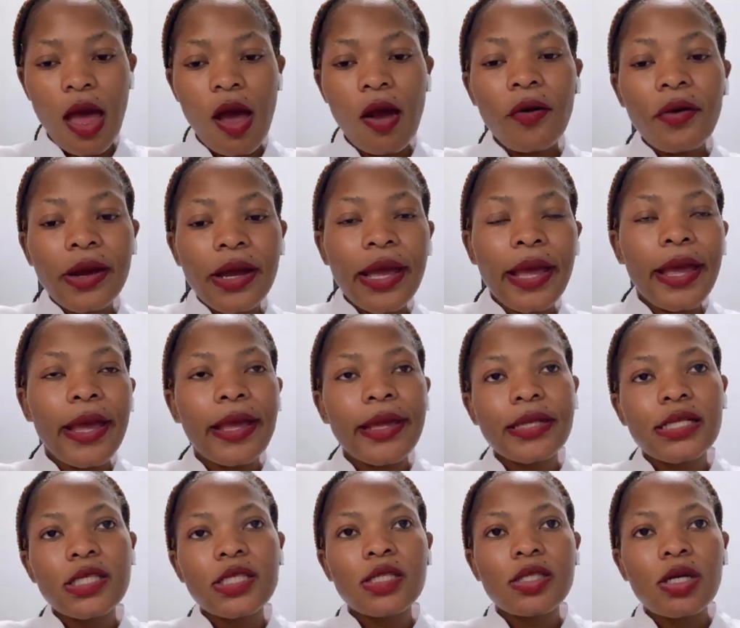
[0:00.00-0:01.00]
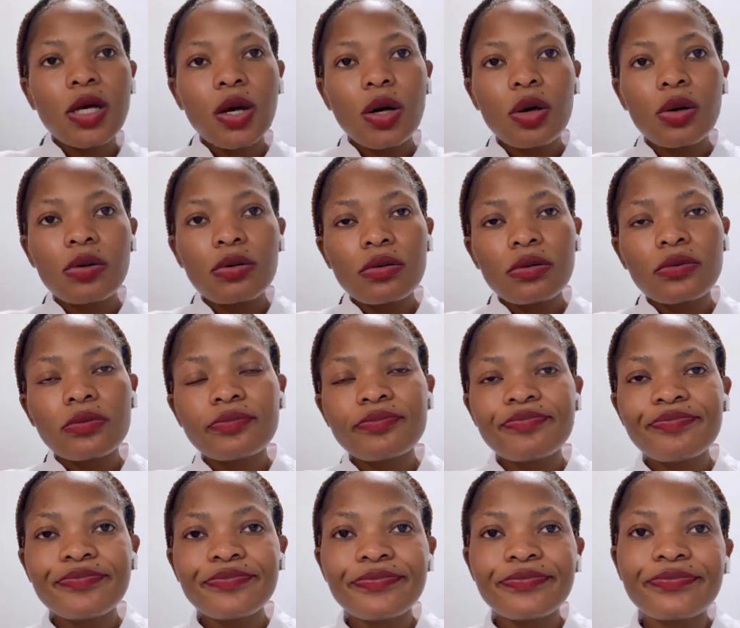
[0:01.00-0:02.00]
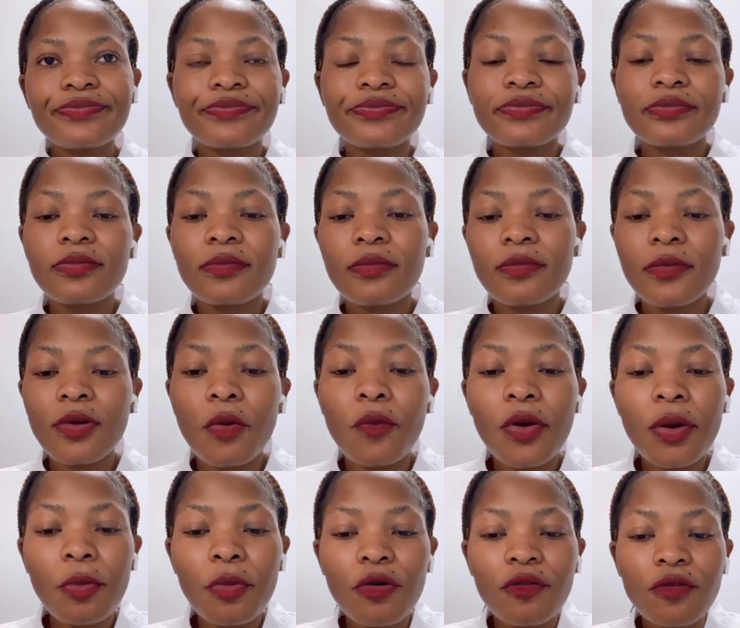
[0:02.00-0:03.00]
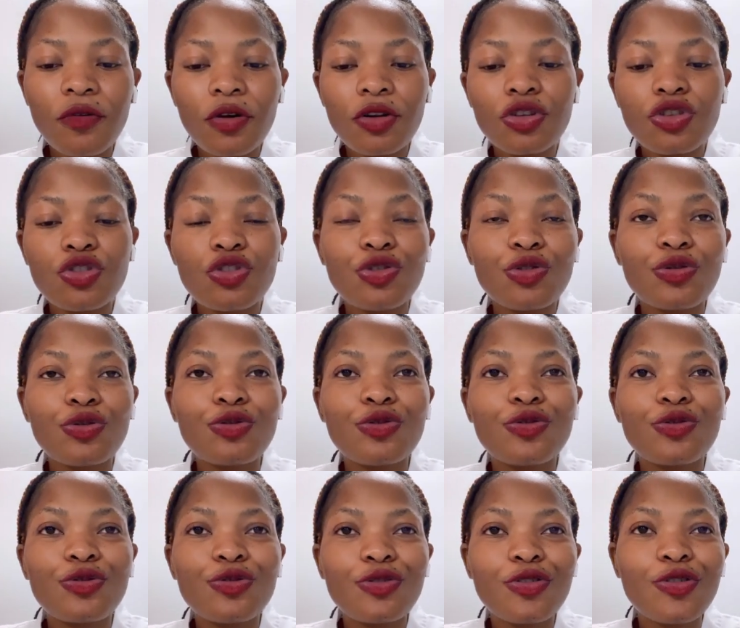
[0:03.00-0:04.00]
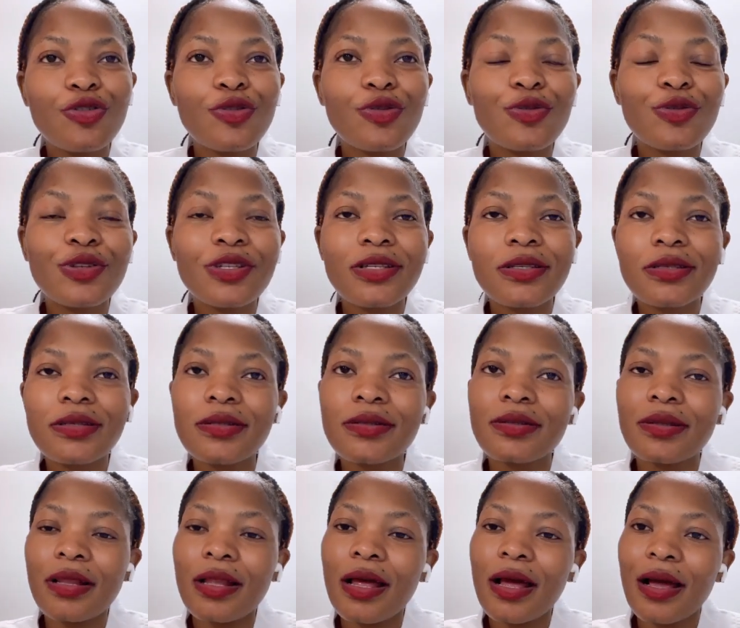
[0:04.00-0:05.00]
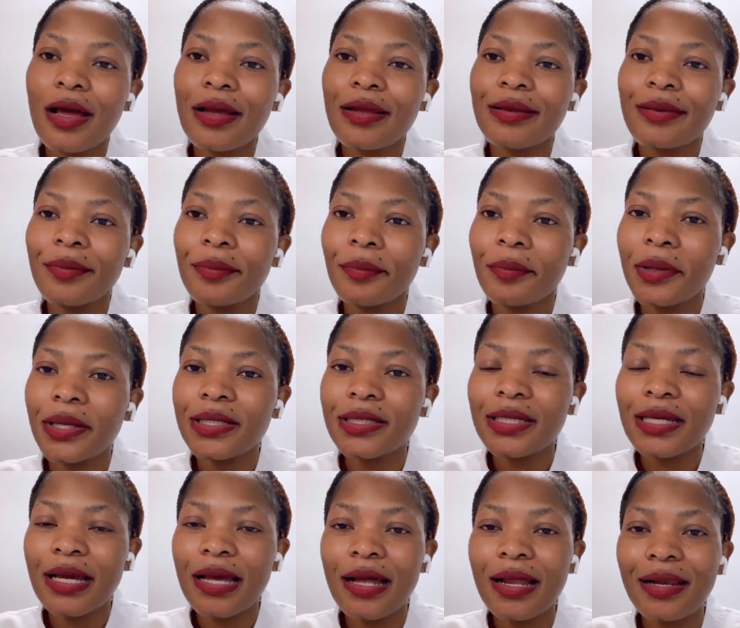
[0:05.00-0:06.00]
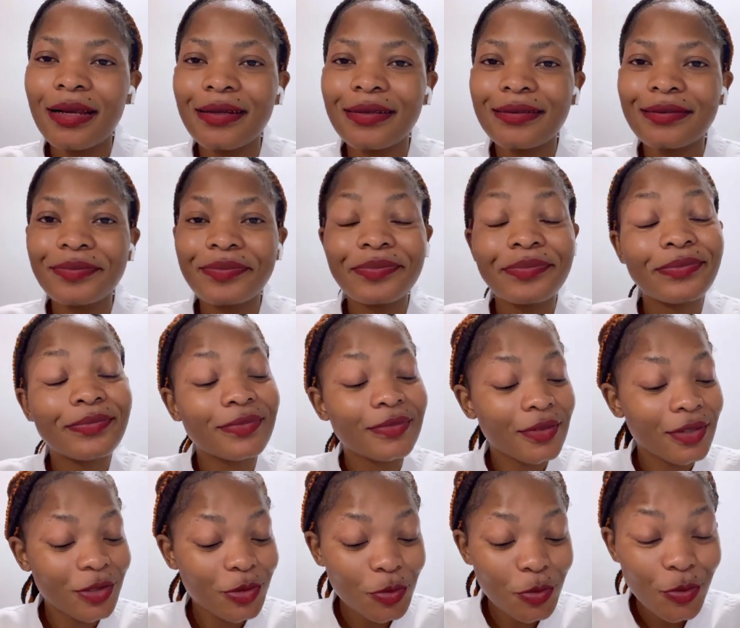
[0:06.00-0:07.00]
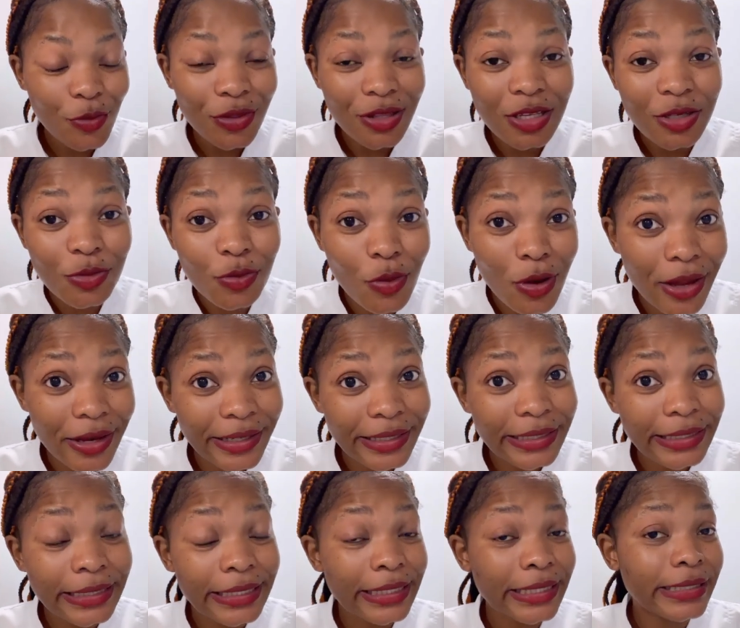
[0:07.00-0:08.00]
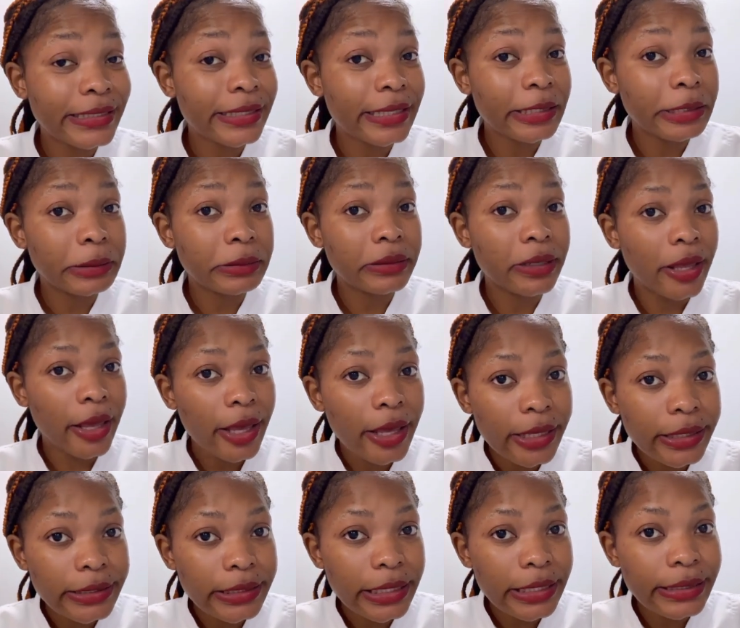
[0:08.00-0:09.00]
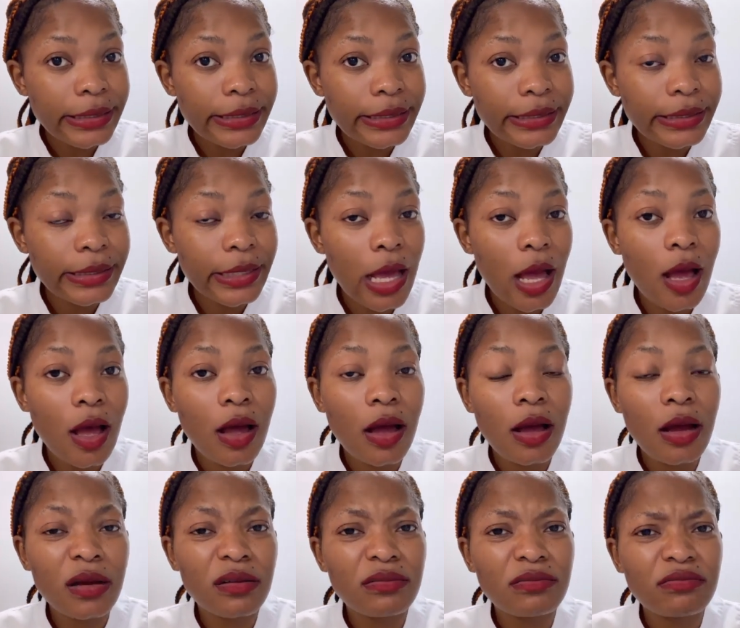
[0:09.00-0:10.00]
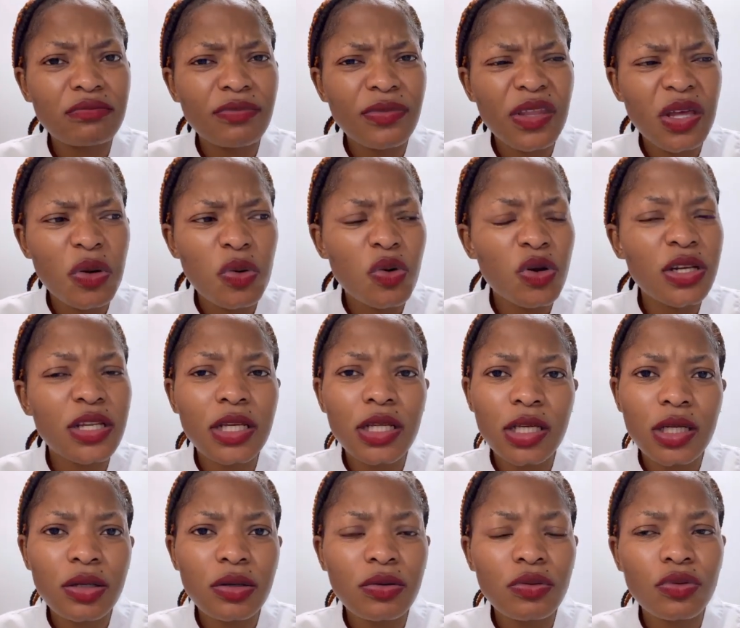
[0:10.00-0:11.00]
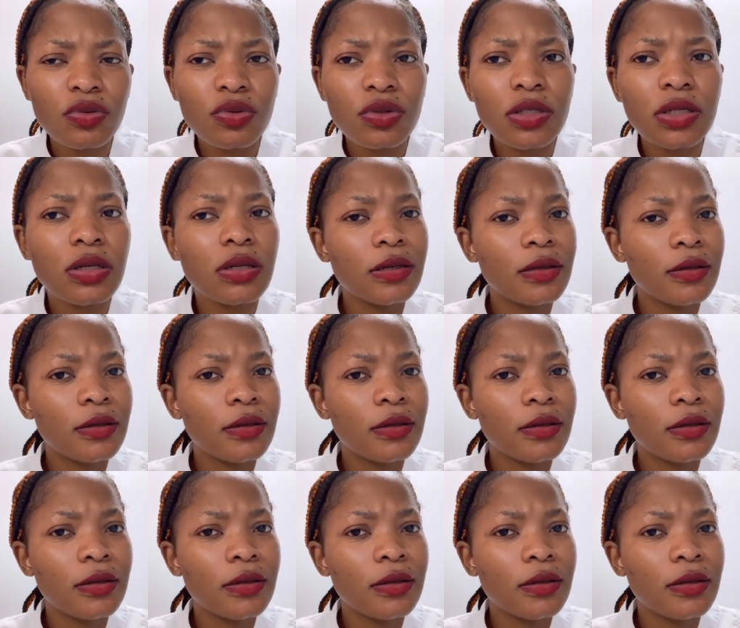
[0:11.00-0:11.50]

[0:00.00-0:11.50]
Okay, so we move on to cruise line medical. So this one is an agents, they only recruit